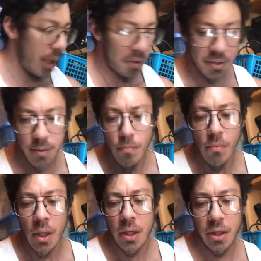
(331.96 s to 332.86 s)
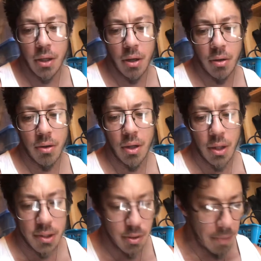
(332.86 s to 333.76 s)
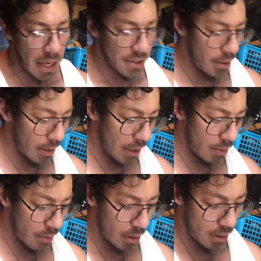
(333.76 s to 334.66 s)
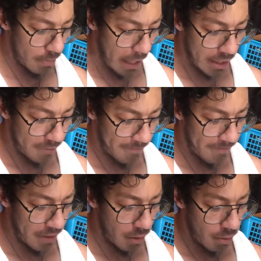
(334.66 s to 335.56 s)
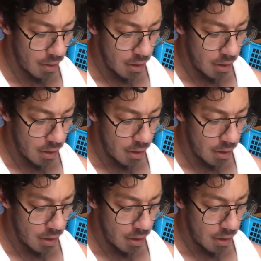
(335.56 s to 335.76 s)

else? You know, so back to, going on to back to Phil.